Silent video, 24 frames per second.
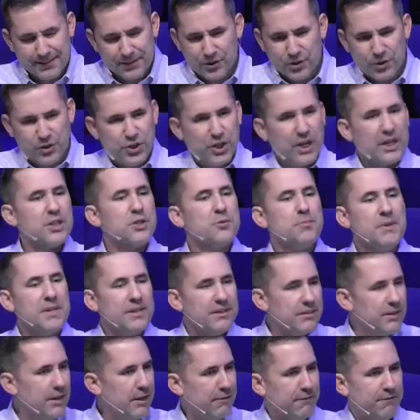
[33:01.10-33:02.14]

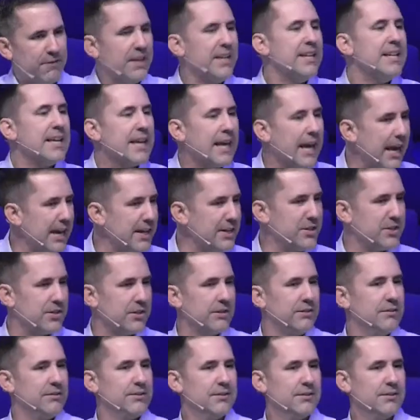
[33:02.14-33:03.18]
judgment,
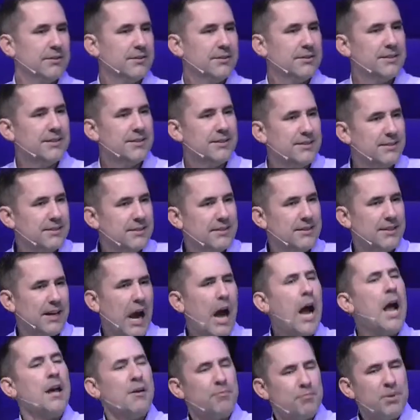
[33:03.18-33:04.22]
vindication.
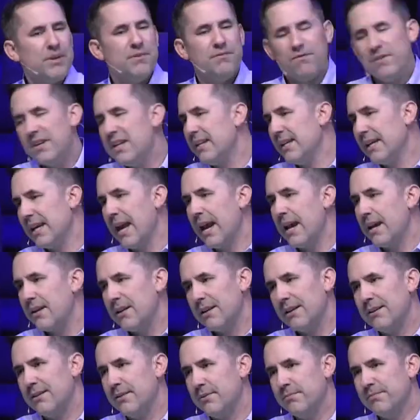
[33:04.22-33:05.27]
I have been
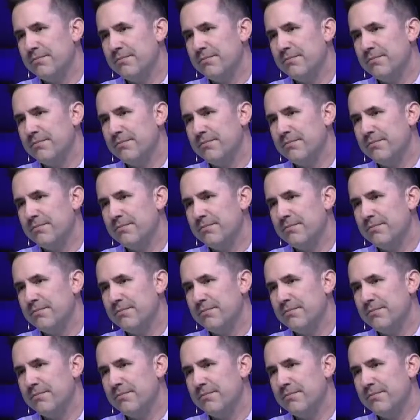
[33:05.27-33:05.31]
vindicated.